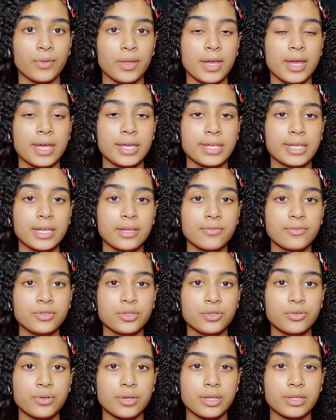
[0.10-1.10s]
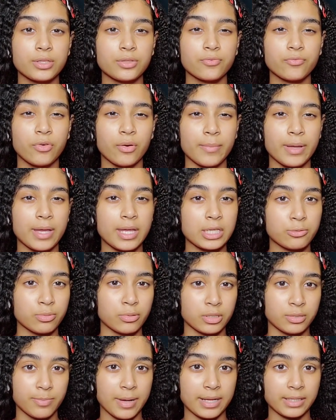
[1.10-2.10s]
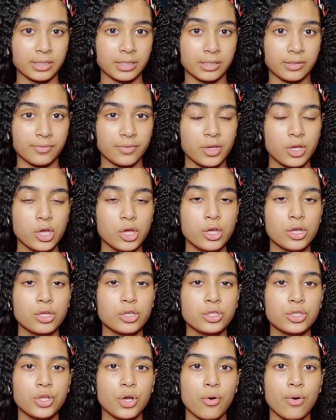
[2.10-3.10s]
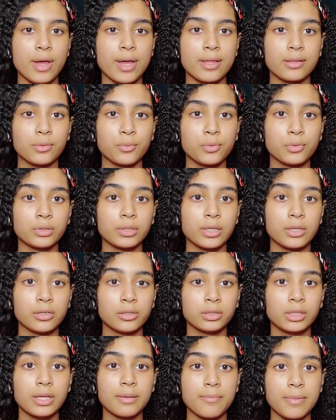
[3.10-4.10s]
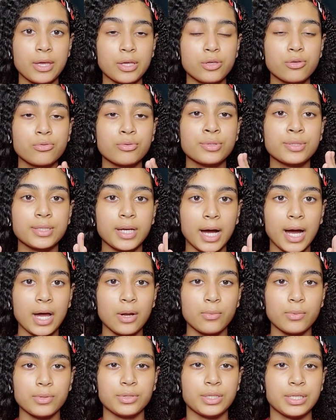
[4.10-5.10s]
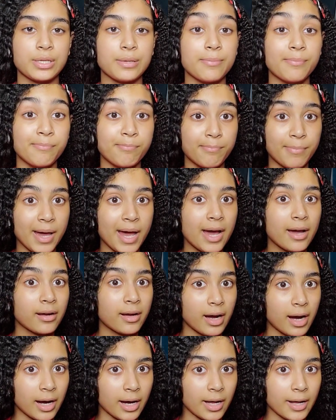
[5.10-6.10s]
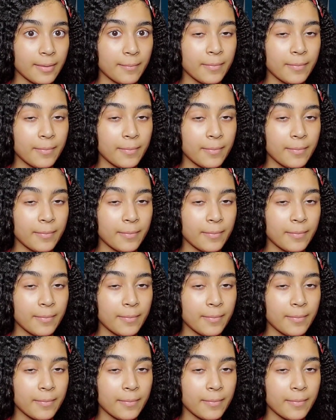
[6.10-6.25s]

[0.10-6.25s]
it gives you it from his perspective. So it will literally make you side with the bad guy.